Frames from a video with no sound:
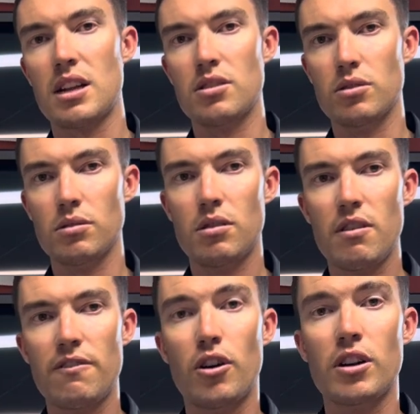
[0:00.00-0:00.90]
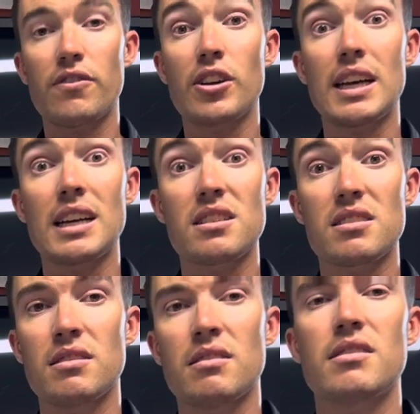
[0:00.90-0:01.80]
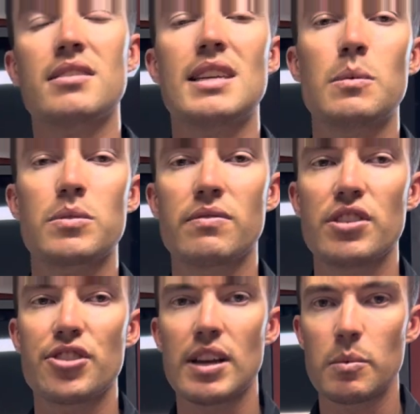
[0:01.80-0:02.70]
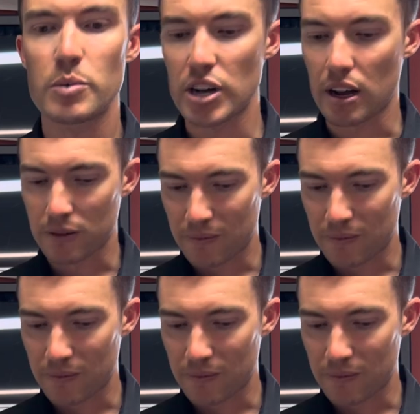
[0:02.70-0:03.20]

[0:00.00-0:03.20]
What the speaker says: and you'll find a few kingies and Samson fish and amberjack.